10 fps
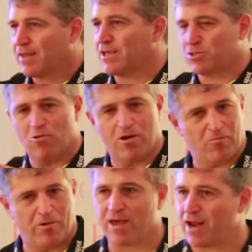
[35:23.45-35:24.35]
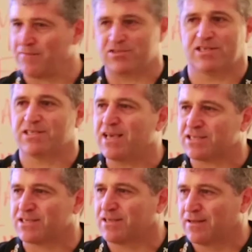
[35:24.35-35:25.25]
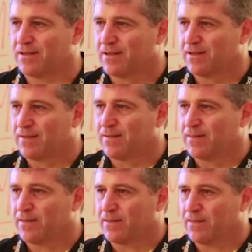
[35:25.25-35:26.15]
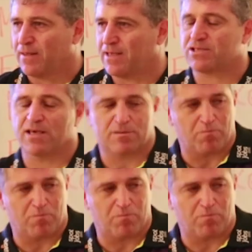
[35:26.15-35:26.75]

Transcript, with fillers: guess what? We're going to have success. It's, it's